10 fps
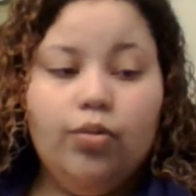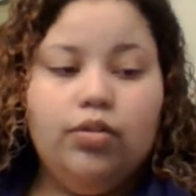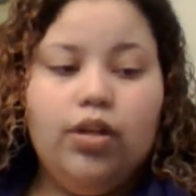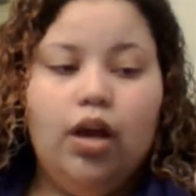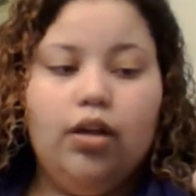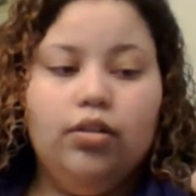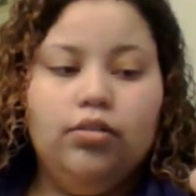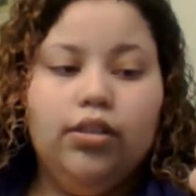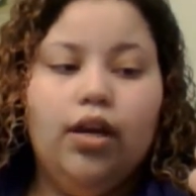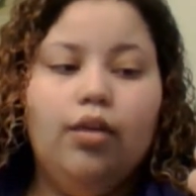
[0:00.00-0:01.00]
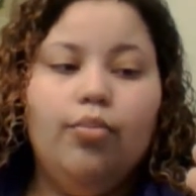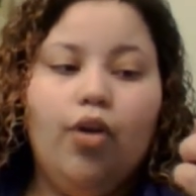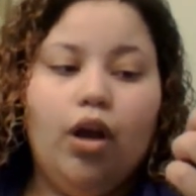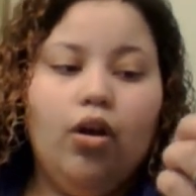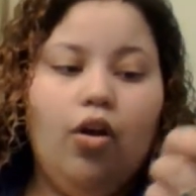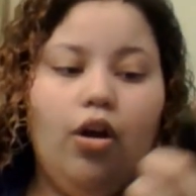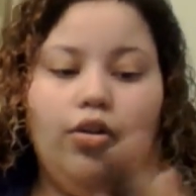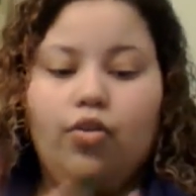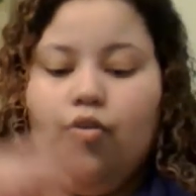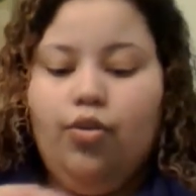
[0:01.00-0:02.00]
Not Yeah, Moroccan
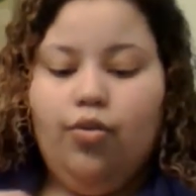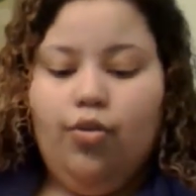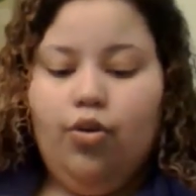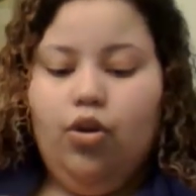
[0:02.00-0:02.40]
argan oil.